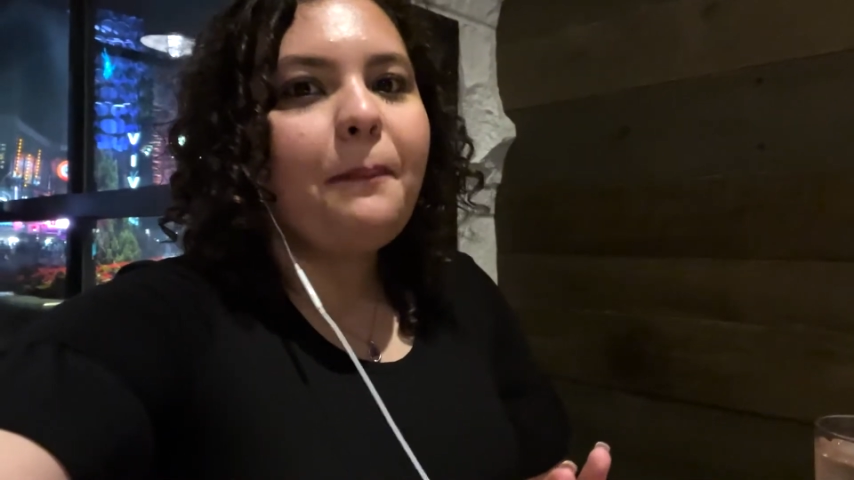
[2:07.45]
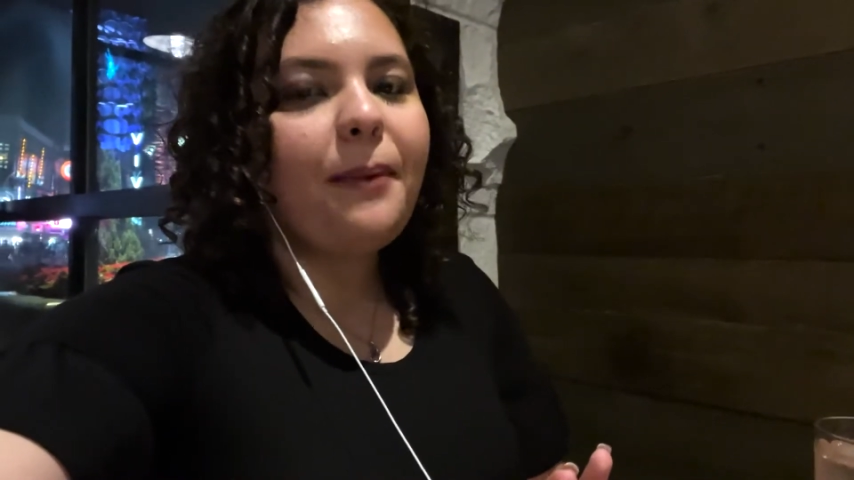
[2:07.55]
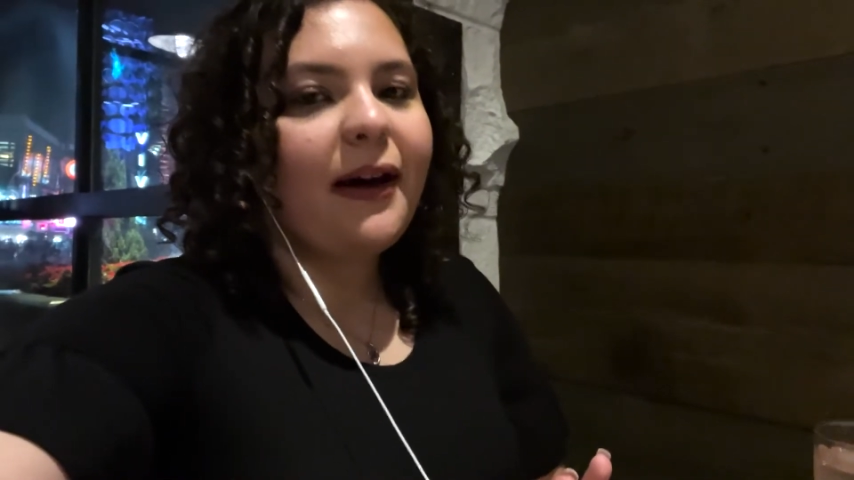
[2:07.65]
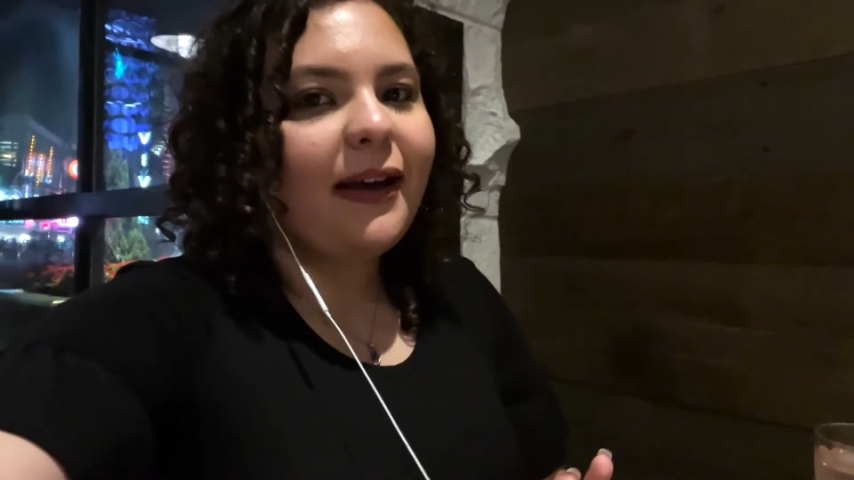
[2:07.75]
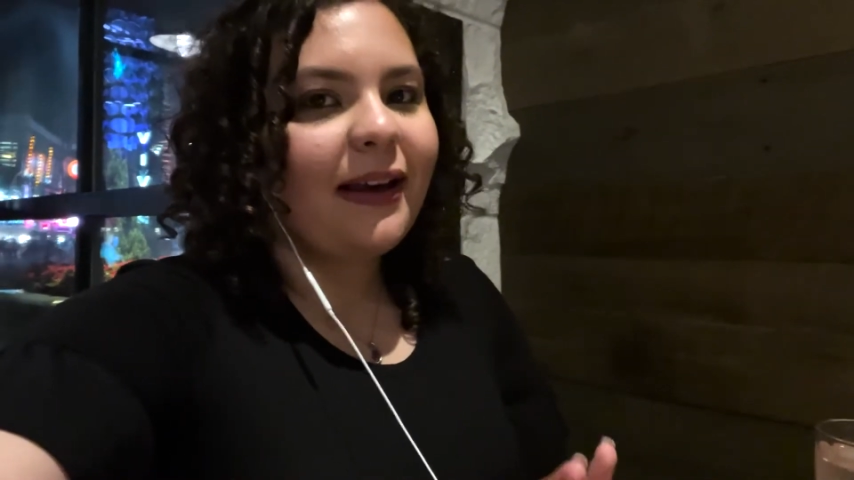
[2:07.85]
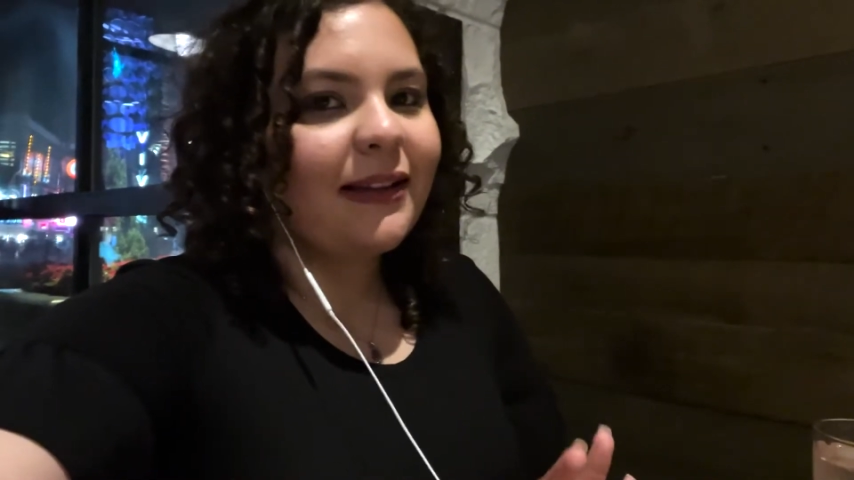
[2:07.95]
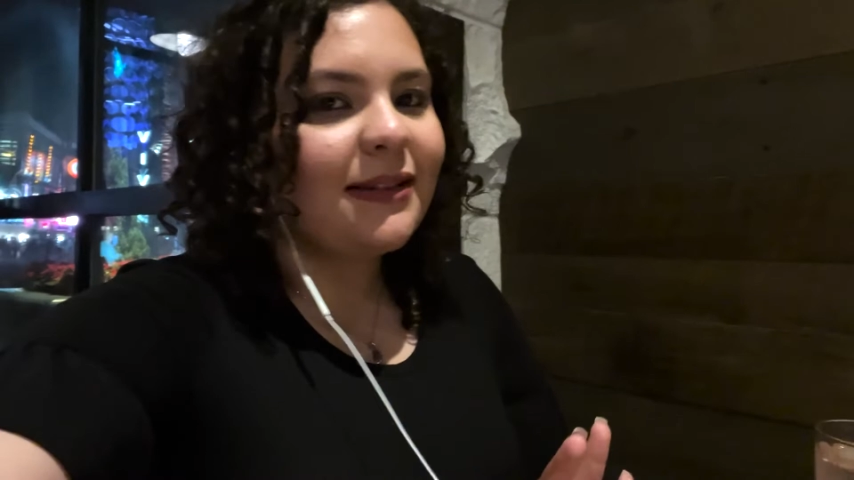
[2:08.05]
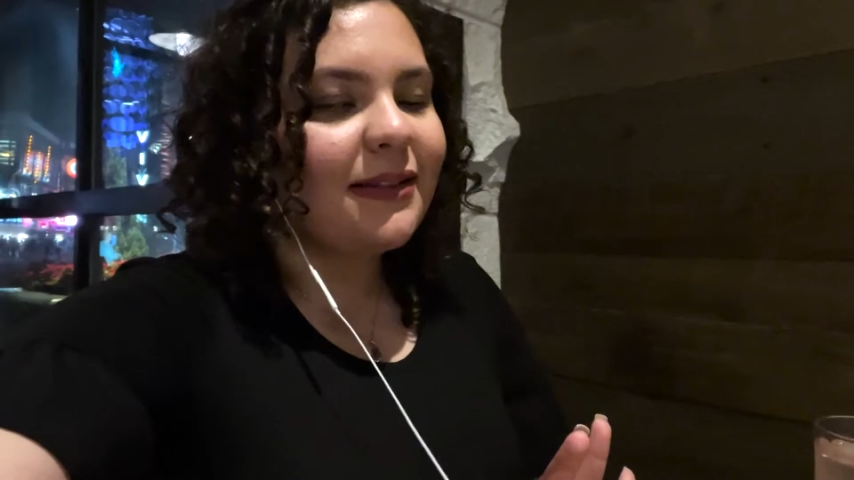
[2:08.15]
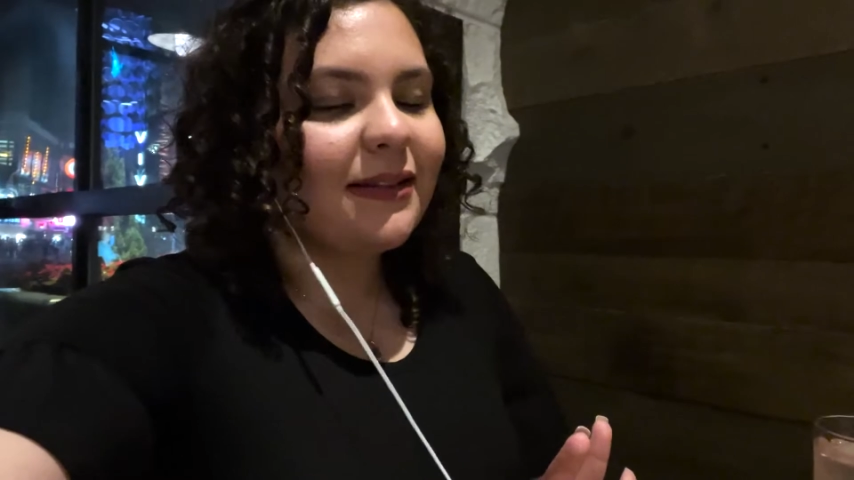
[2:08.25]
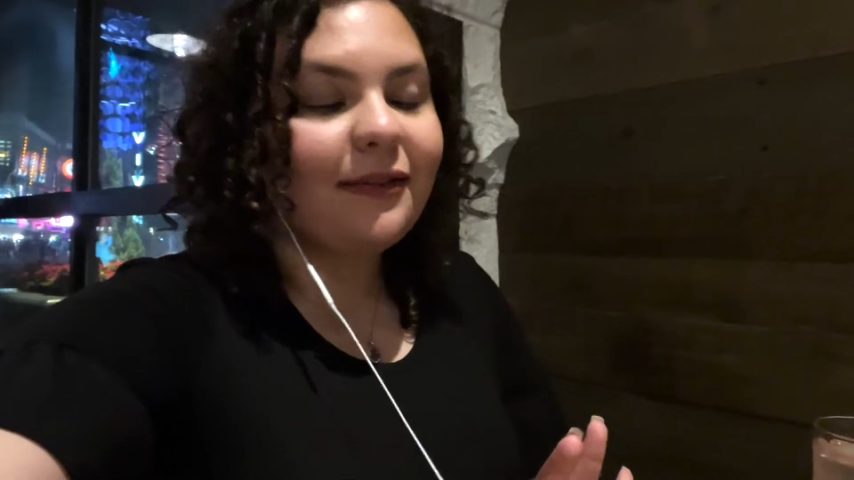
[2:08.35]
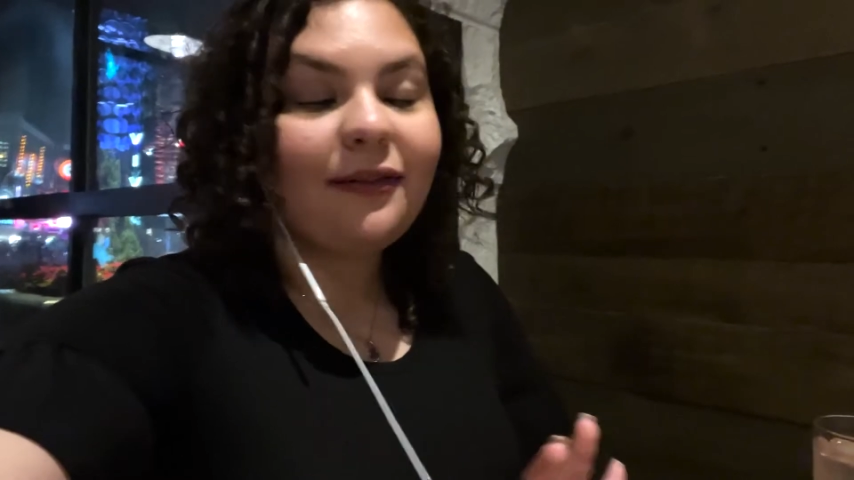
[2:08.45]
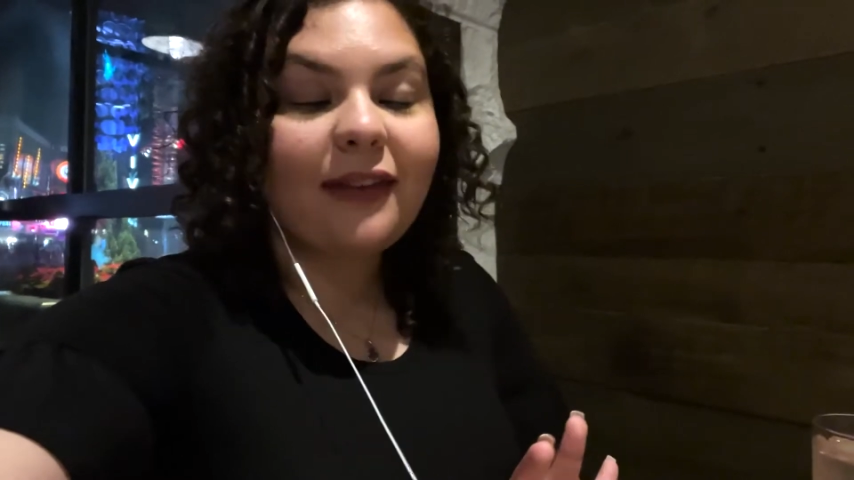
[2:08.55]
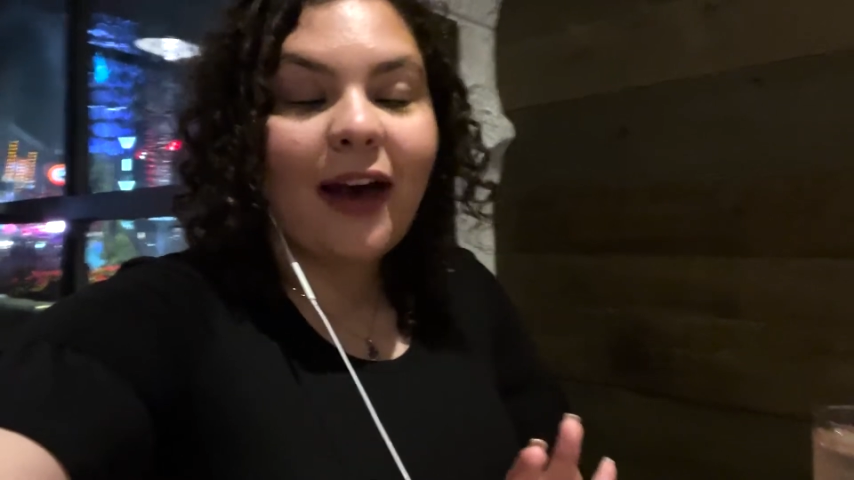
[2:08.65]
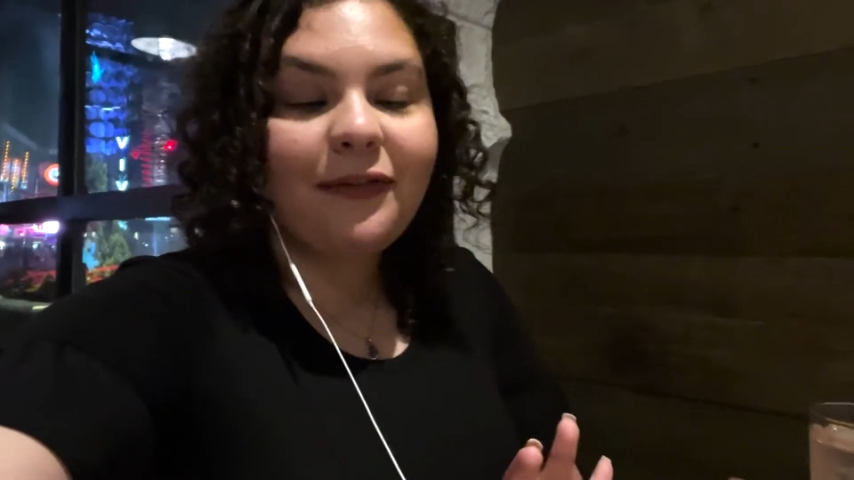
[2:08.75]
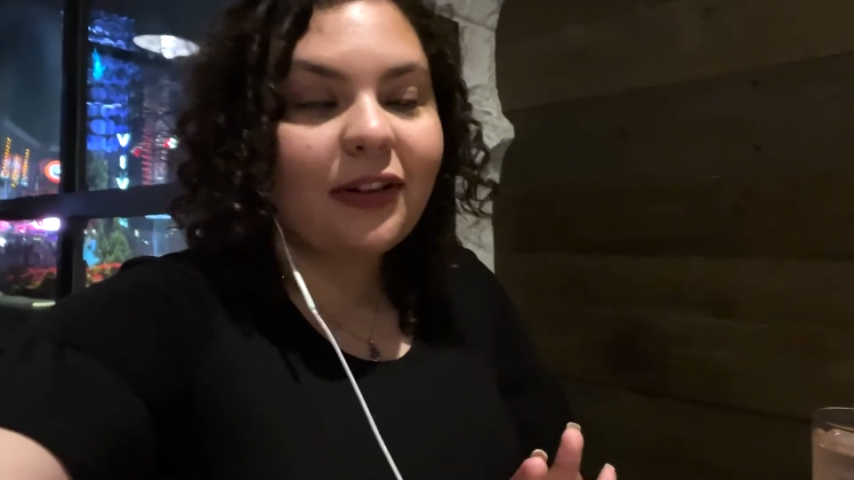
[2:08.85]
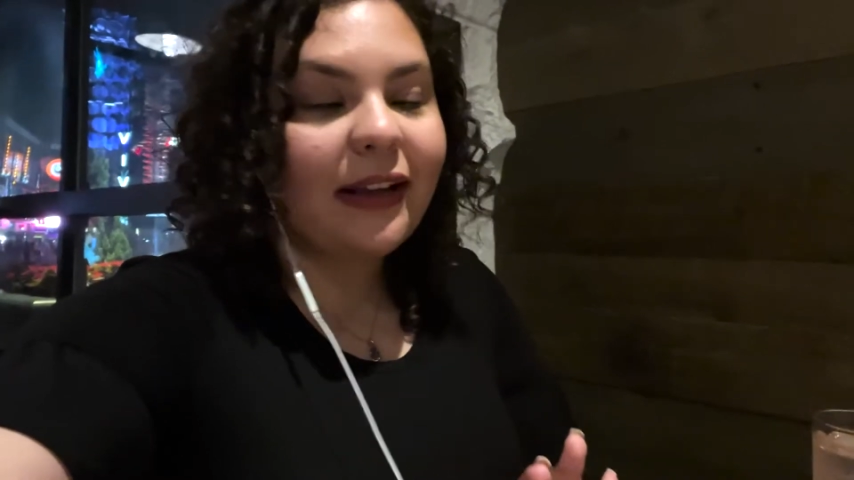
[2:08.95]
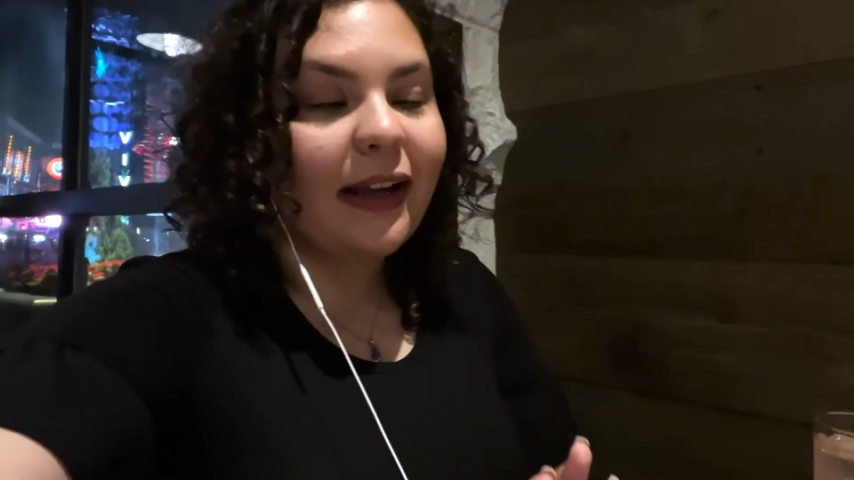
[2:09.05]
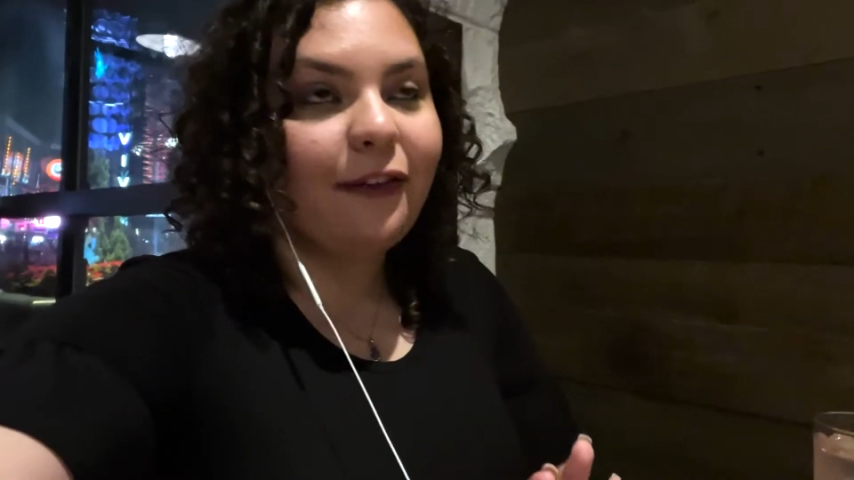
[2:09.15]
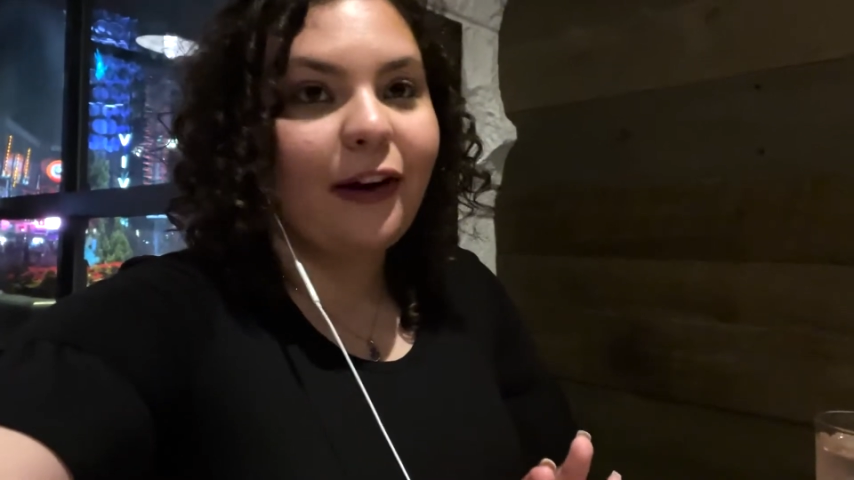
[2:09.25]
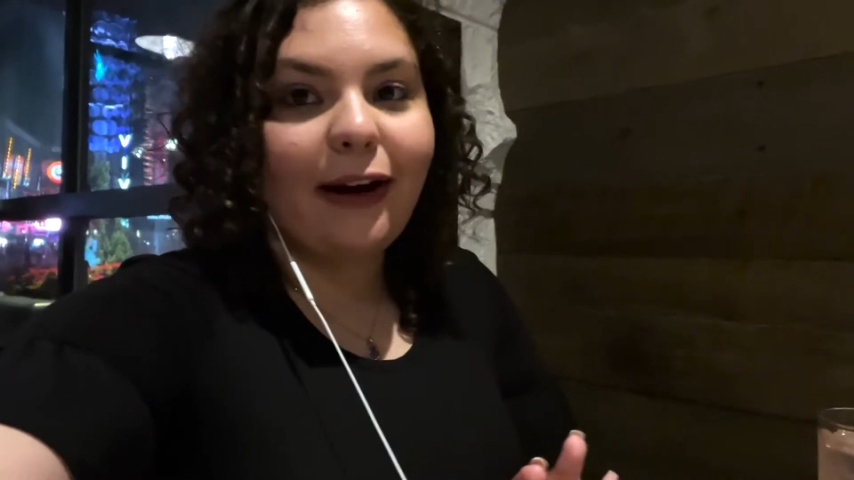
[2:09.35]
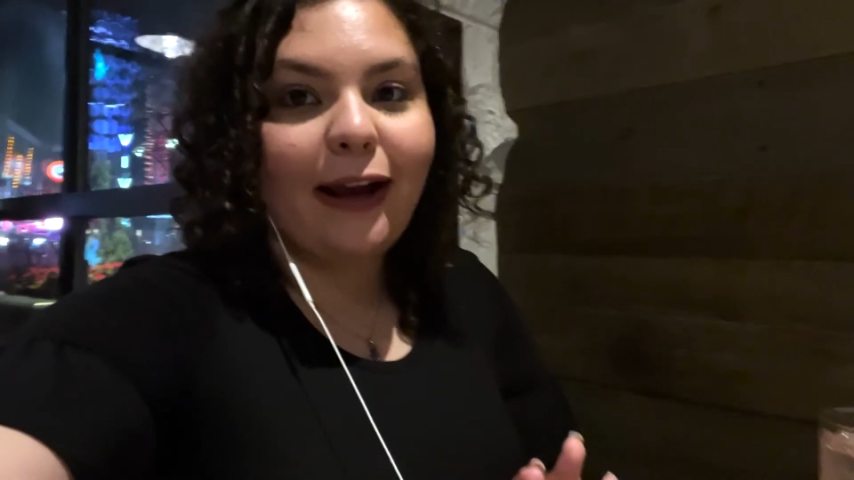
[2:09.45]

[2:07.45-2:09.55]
but it's after like a very